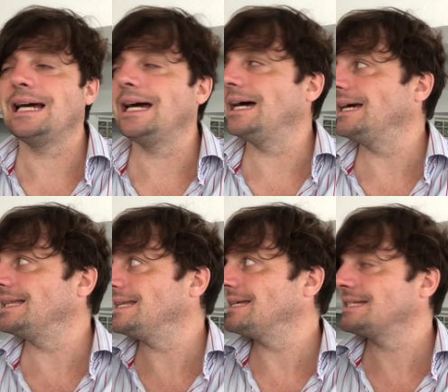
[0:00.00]
uh,
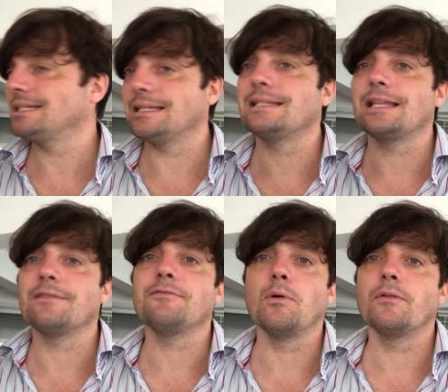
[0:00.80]
in this. He said
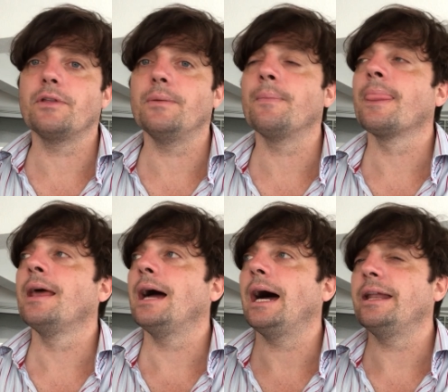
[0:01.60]
the four of them,
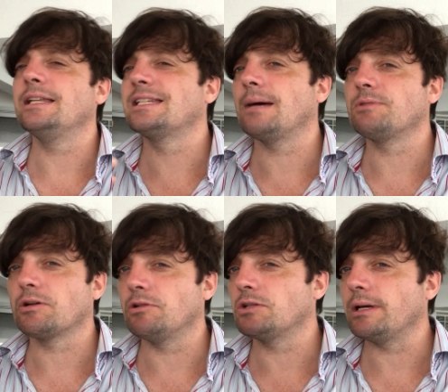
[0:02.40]
and in
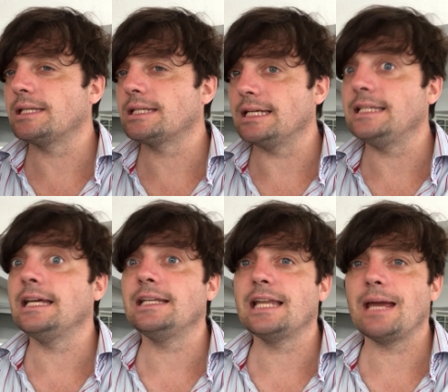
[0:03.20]
subsequent tweets he
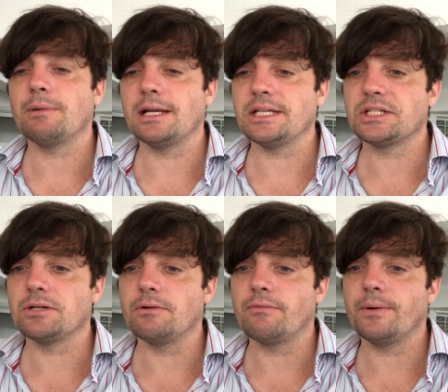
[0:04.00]
did name at least
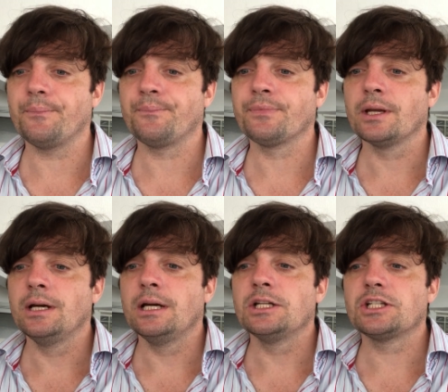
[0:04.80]
two of them.
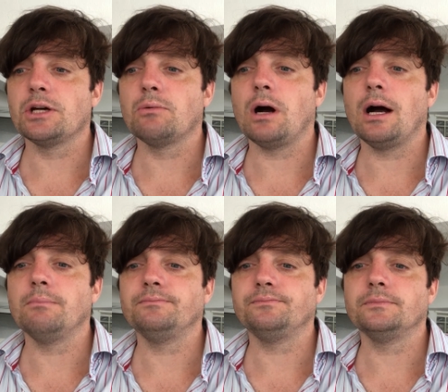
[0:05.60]
So
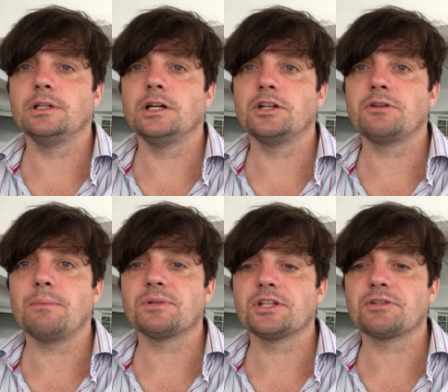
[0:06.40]
um, uh,
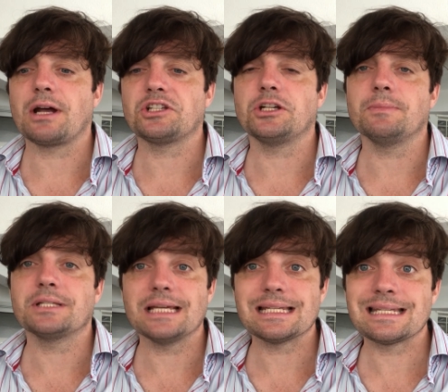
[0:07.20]
Trump's stratagem is
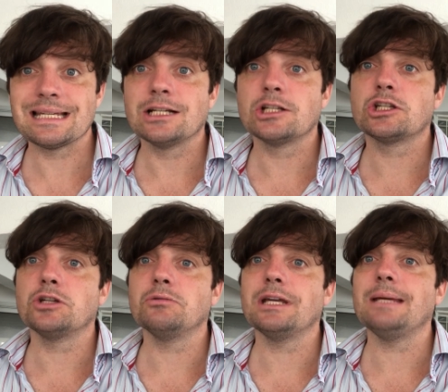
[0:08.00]
this
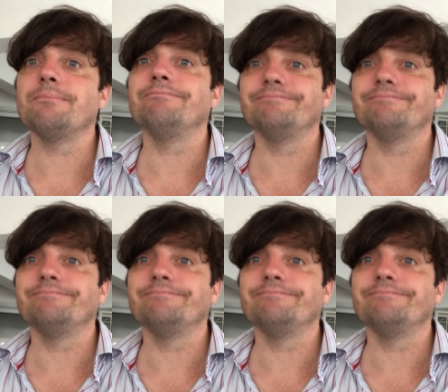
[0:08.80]
to keep